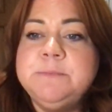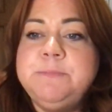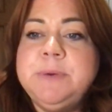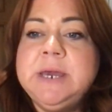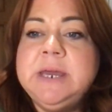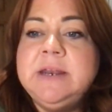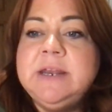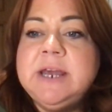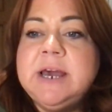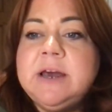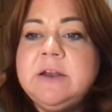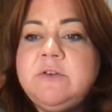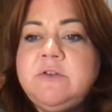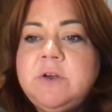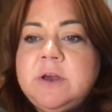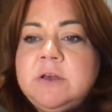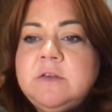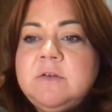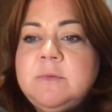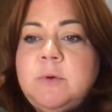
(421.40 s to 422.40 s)
in
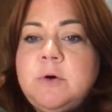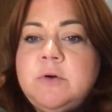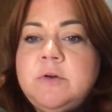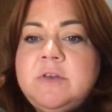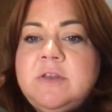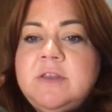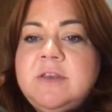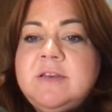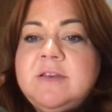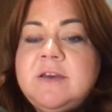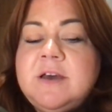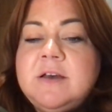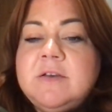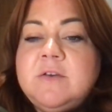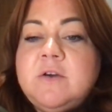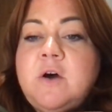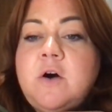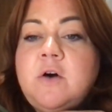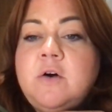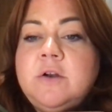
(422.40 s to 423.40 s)
paediatric tomorrow to discuss
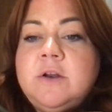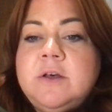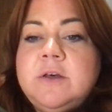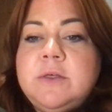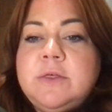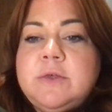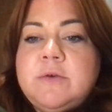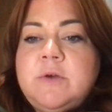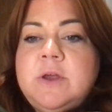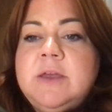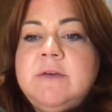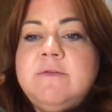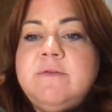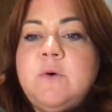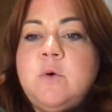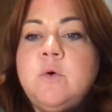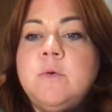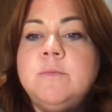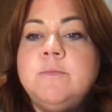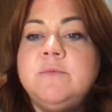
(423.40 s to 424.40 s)
Connor 3
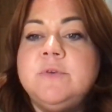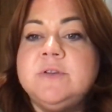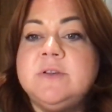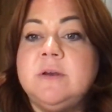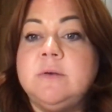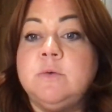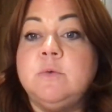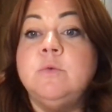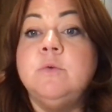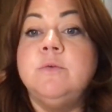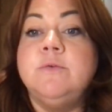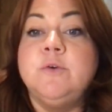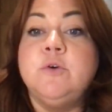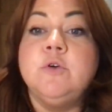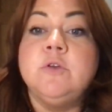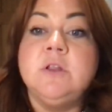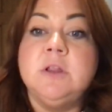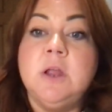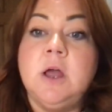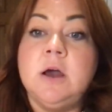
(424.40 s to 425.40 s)
form result. Oh,
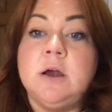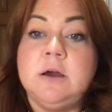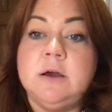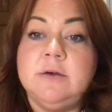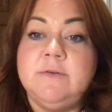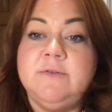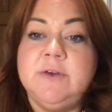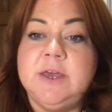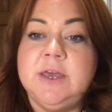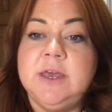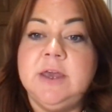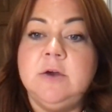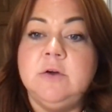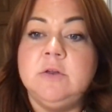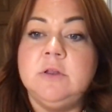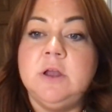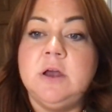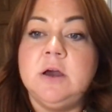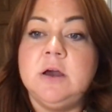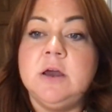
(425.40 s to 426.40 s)
good luck, Vicky.
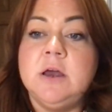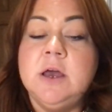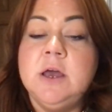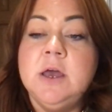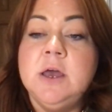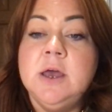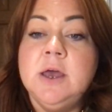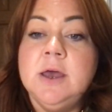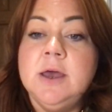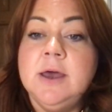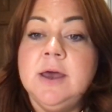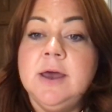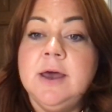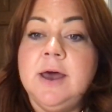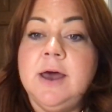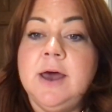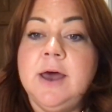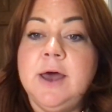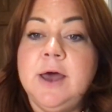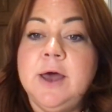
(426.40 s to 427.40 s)
Good luck.
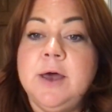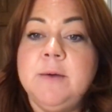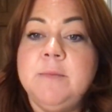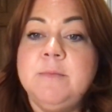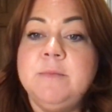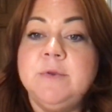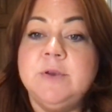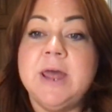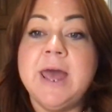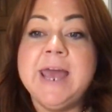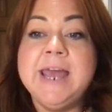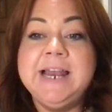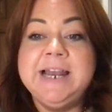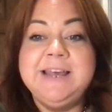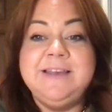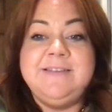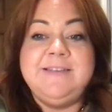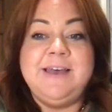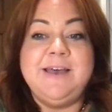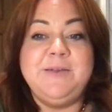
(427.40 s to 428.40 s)
Hayley
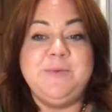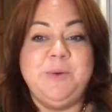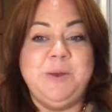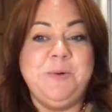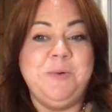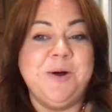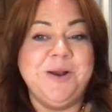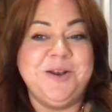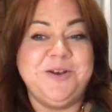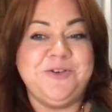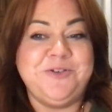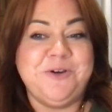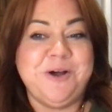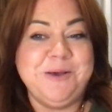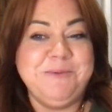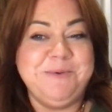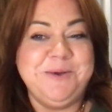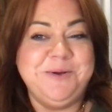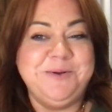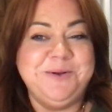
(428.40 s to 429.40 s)
says we won at
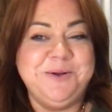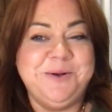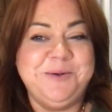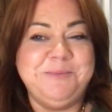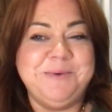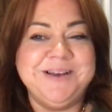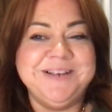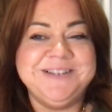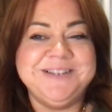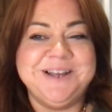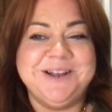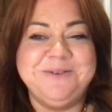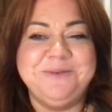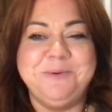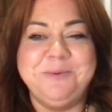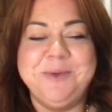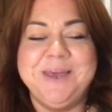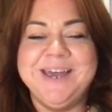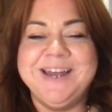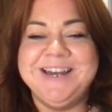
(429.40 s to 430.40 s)
tribunal. My son will
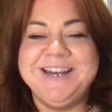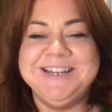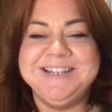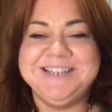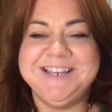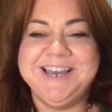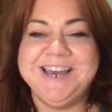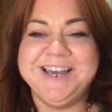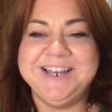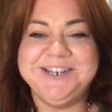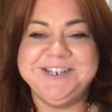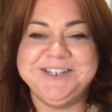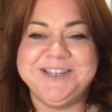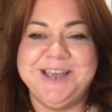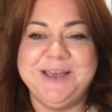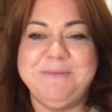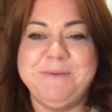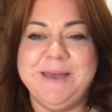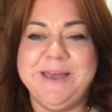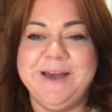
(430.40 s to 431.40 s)
be getting his
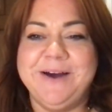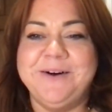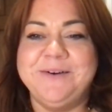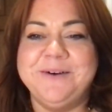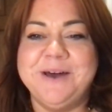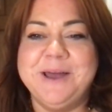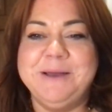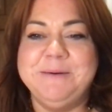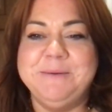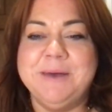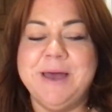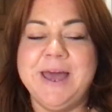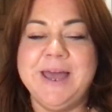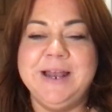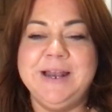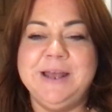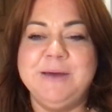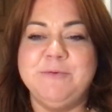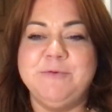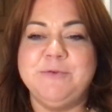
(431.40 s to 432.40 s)
EHCP. Oh,
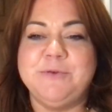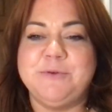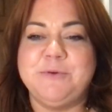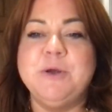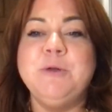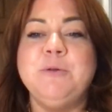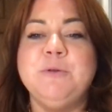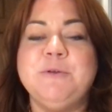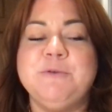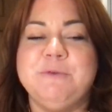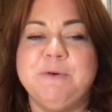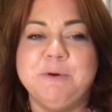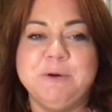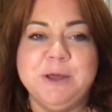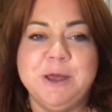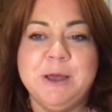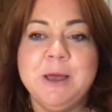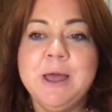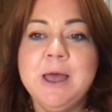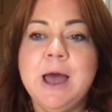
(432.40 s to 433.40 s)
Hayley, I'm thrilled for
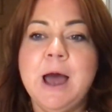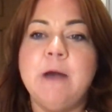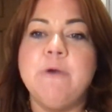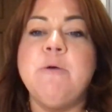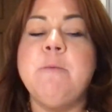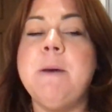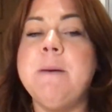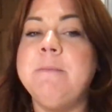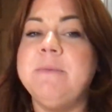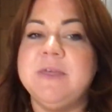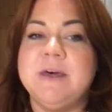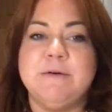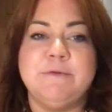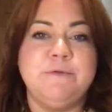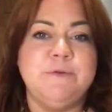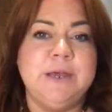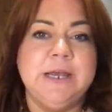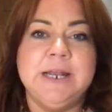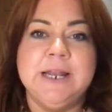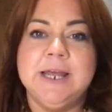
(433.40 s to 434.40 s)
you. I remember that
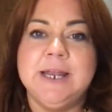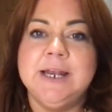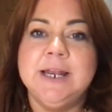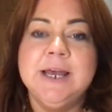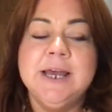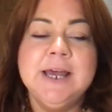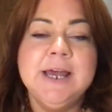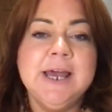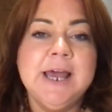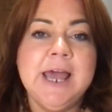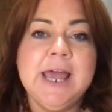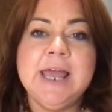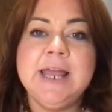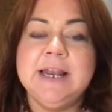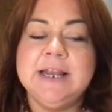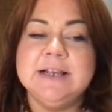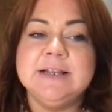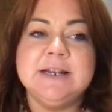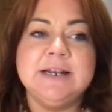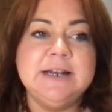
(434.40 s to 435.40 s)
feeling. It
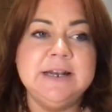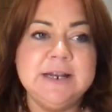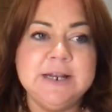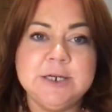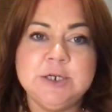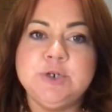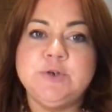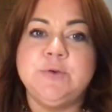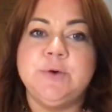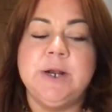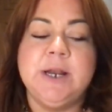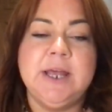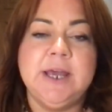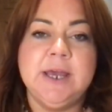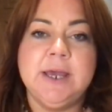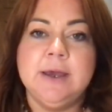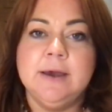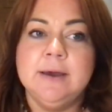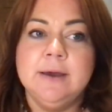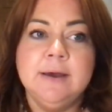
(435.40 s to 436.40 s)
is
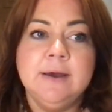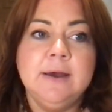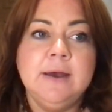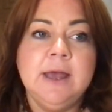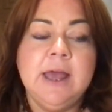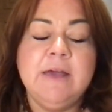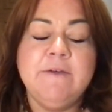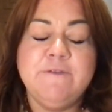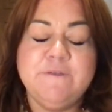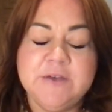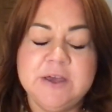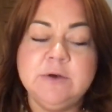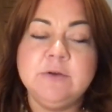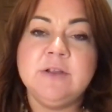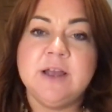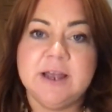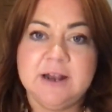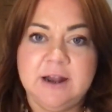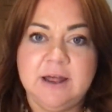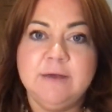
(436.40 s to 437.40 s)
literally, it feels
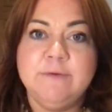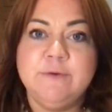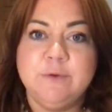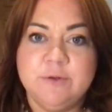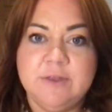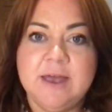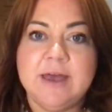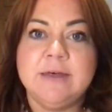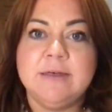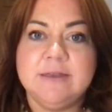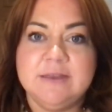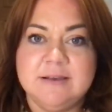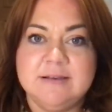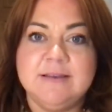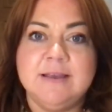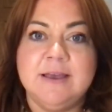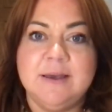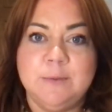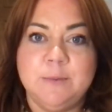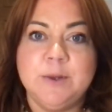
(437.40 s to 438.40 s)
like life or death,
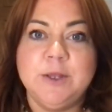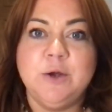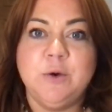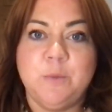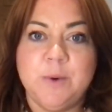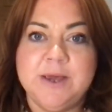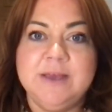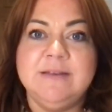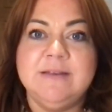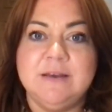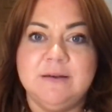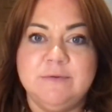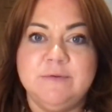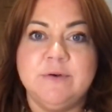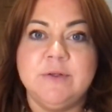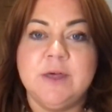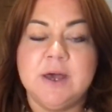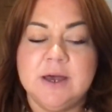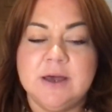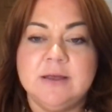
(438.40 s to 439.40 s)
doesn't it, when you're waiting for
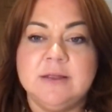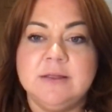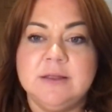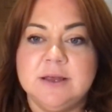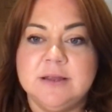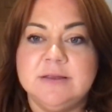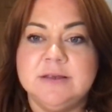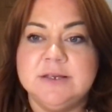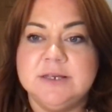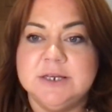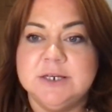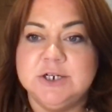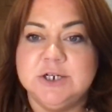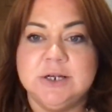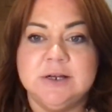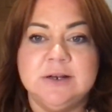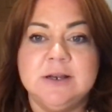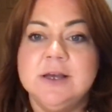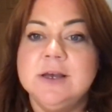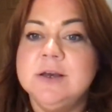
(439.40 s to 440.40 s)
that
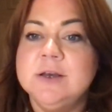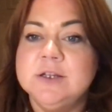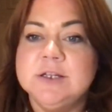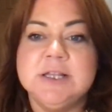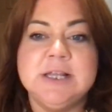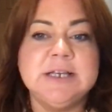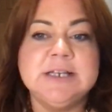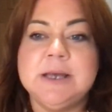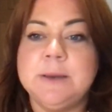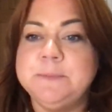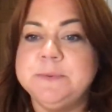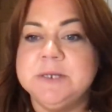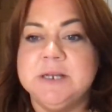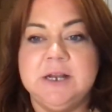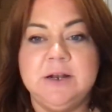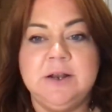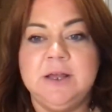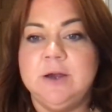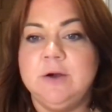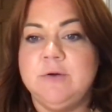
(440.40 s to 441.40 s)
decision. So that's
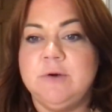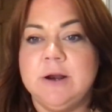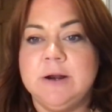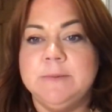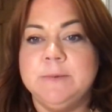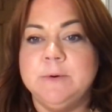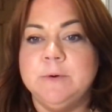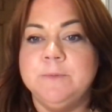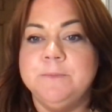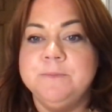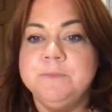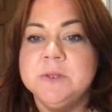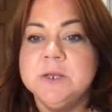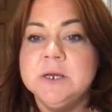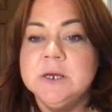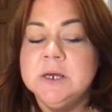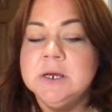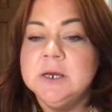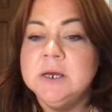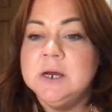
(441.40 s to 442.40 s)
absolutely incredible.
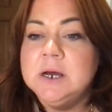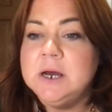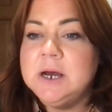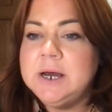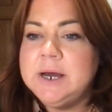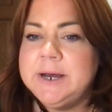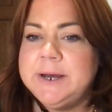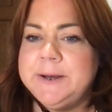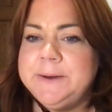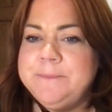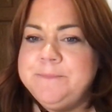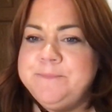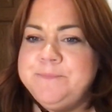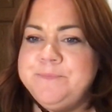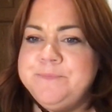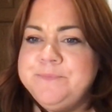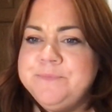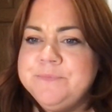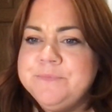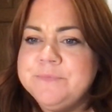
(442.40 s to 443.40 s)

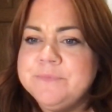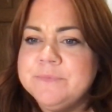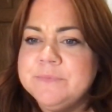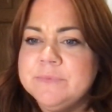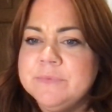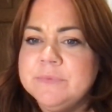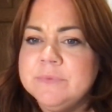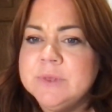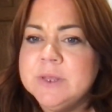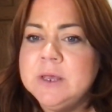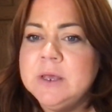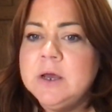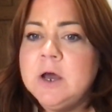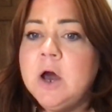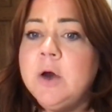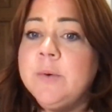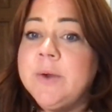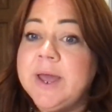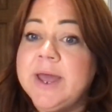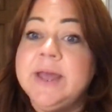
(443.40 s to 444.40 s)

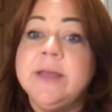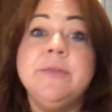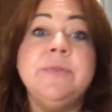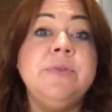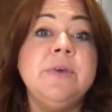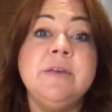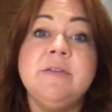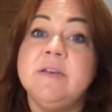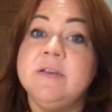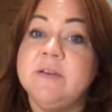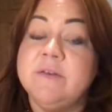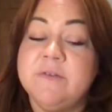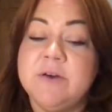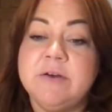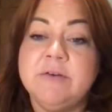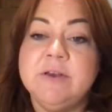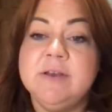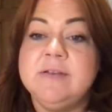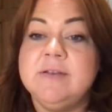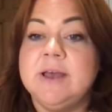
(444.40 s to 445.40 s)
Okay, this is a
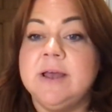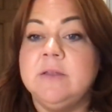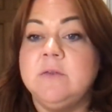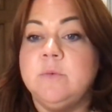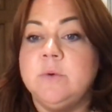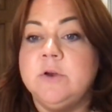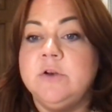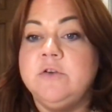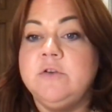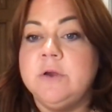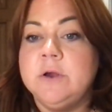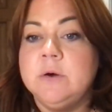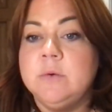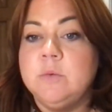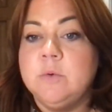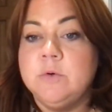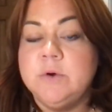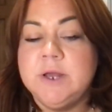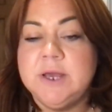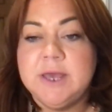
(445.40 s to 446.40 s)
very sad one. Trigger
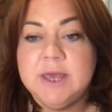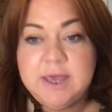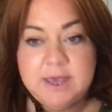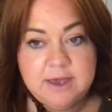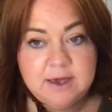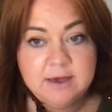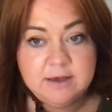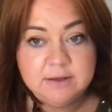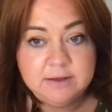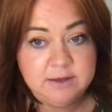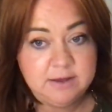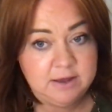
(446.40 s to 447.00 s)
warning here.